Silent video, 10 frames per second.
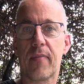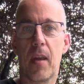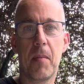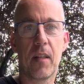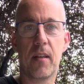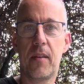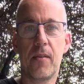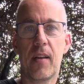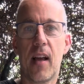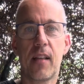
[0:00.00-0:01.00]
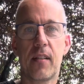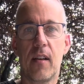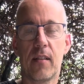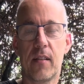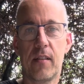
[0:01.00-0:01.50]
But until you guys
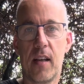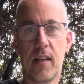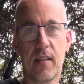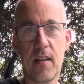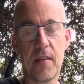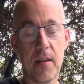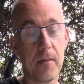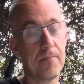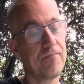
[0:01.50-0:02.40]
doesn't change anything,